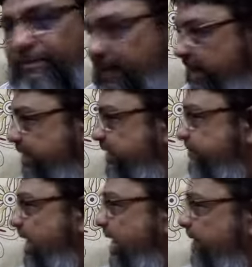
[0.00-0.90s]

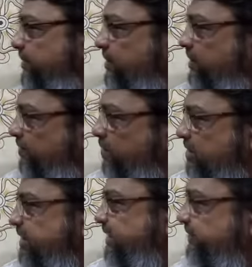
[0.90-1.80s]
comparative and
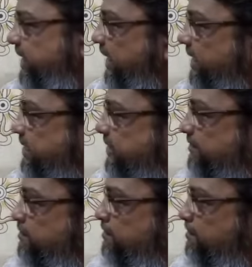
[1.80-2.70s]
positive degrees.